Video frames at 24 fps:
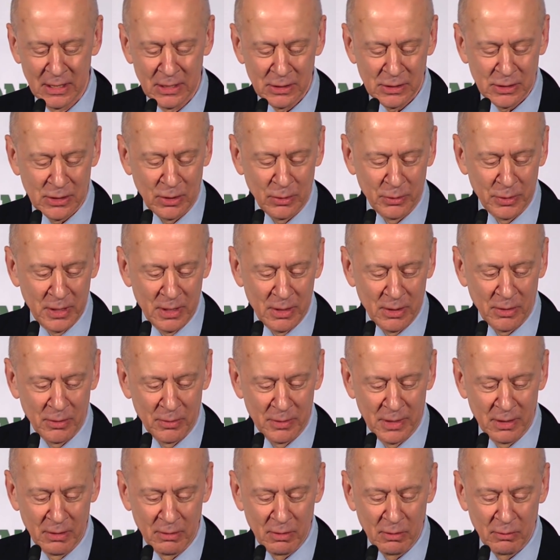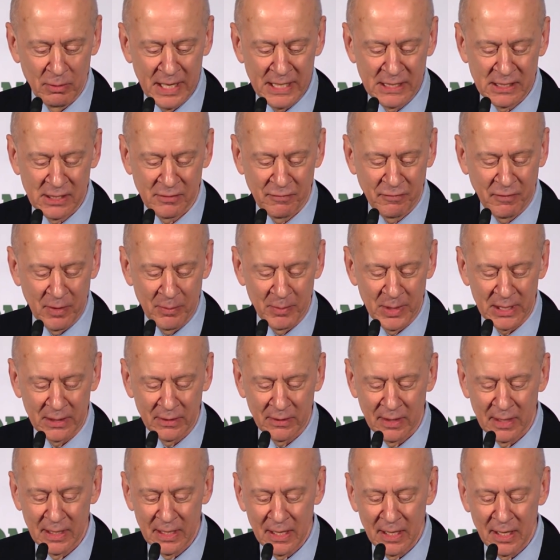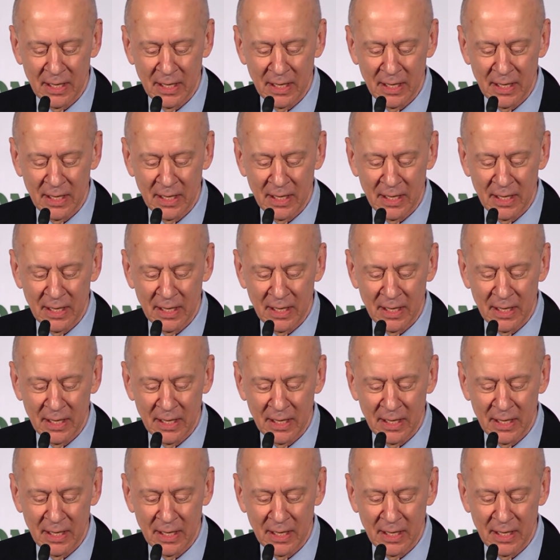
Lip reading: So, they're erased from it.